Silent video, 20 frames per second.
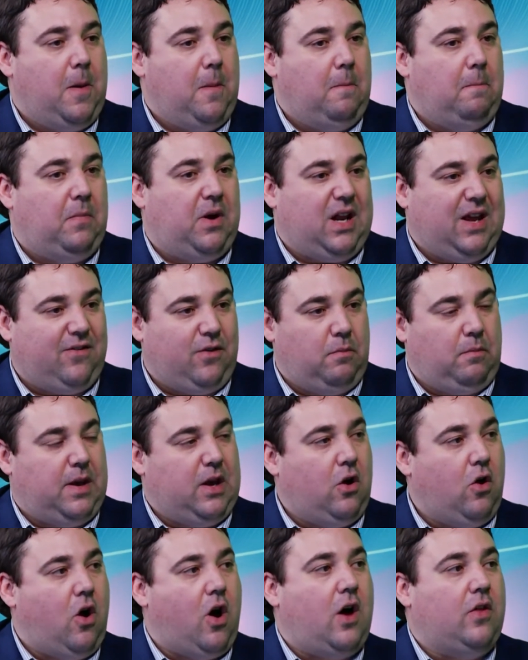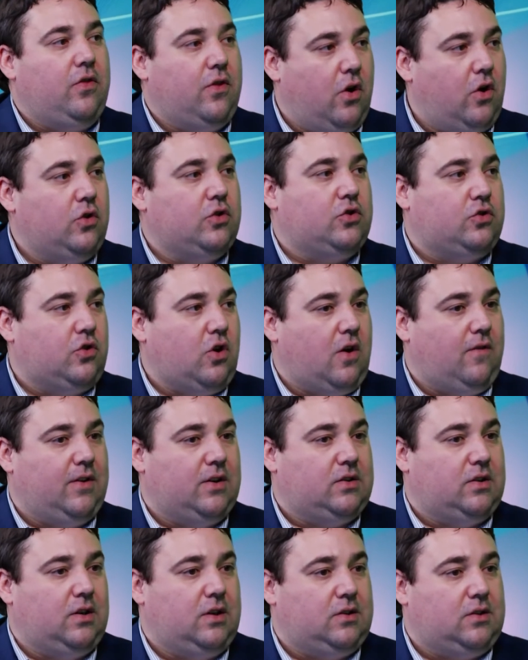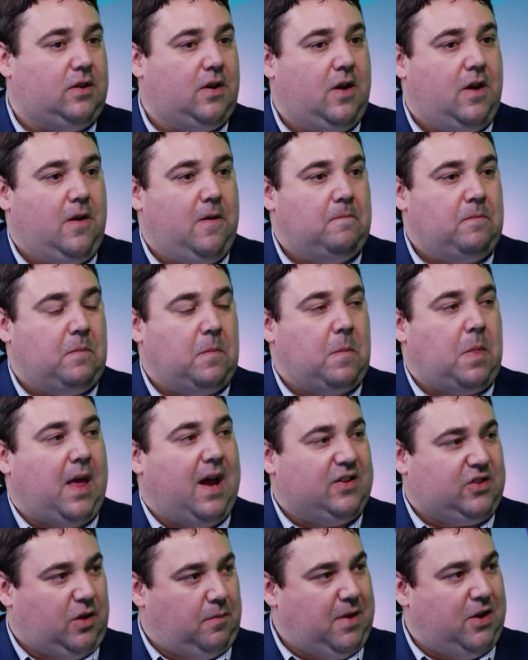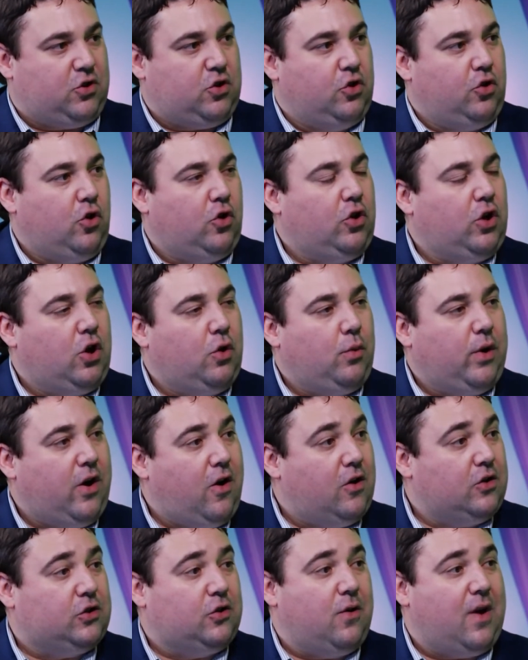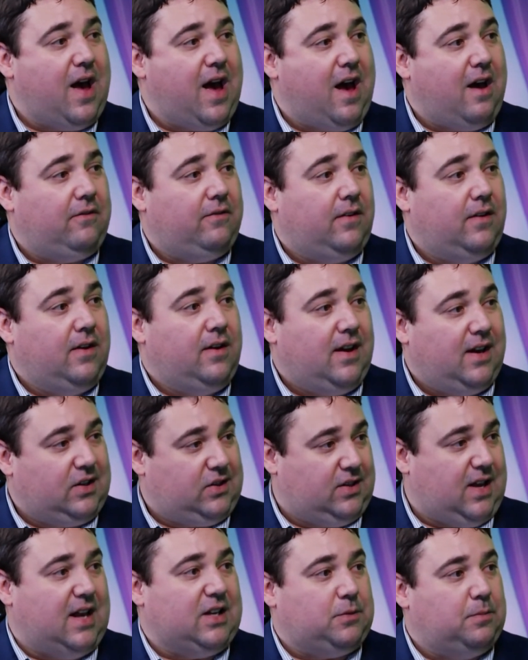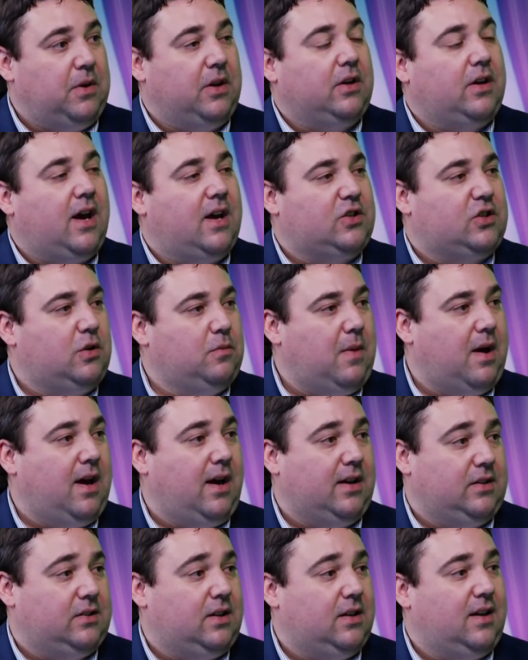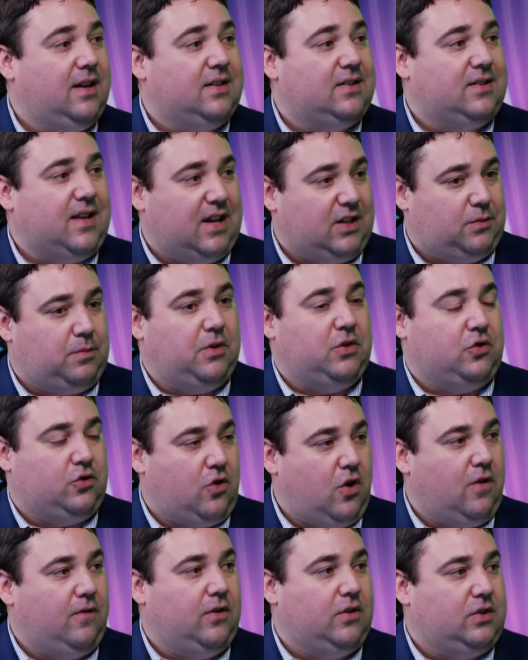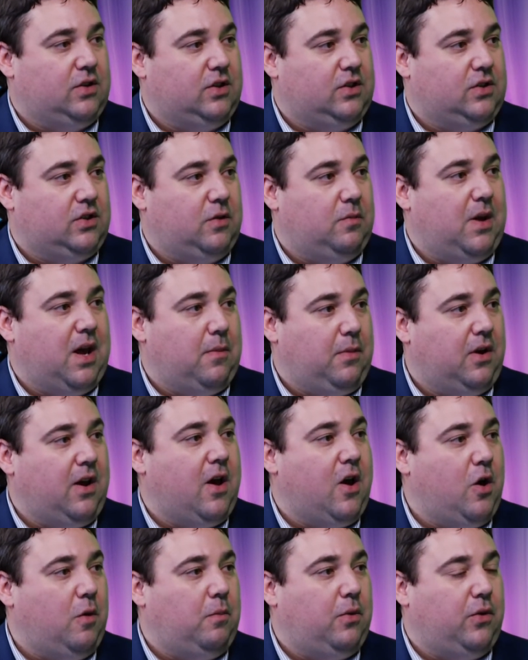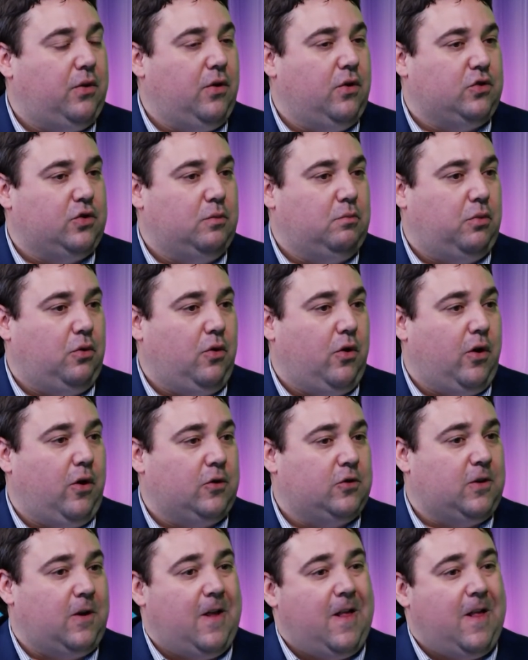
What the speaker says: But even beyond those services, as I mentioned earlier, we also have customized assessment services to be able to help with those employers.